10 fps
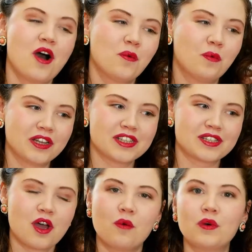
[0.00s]
once,
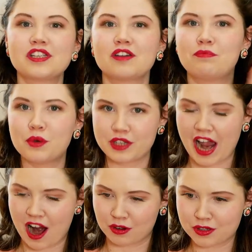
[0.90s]
once I bought a
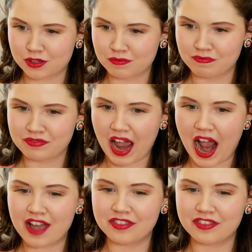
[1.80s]
house, and